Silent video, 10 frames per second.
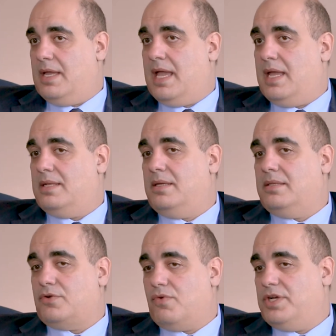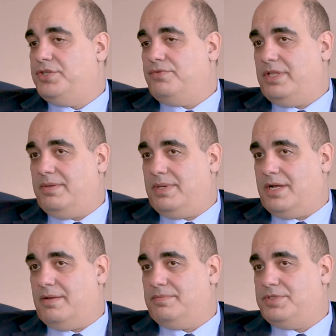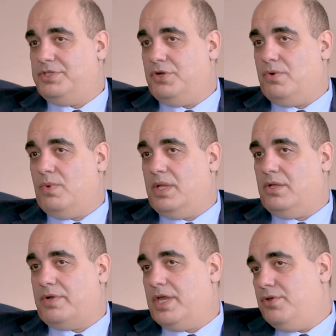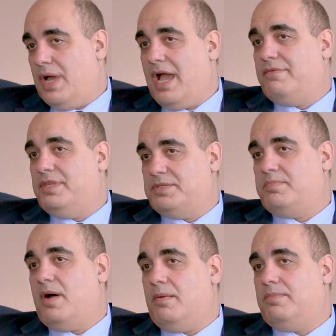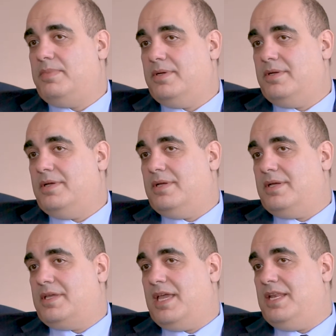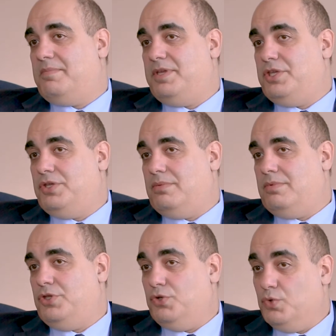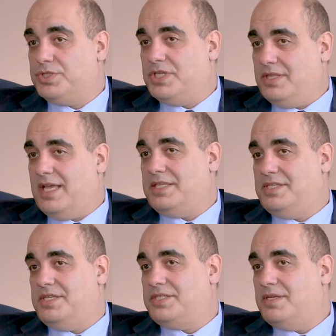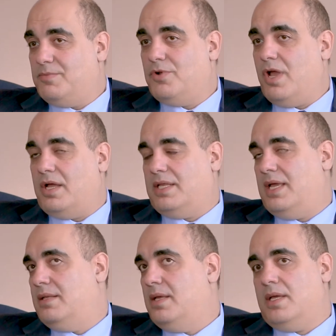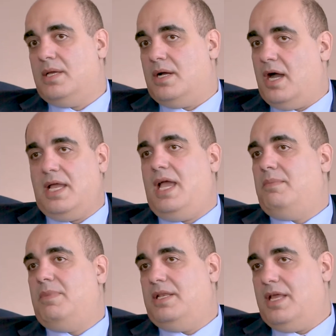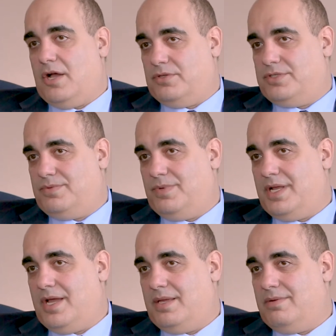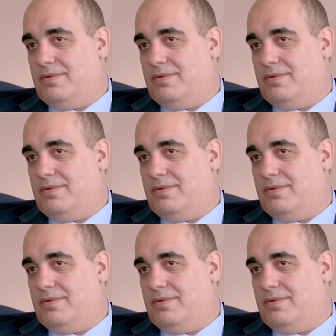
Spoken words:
And the question really becomes, well, okay, you have this pump. Can it be used in that system or not? And I had my doubts when I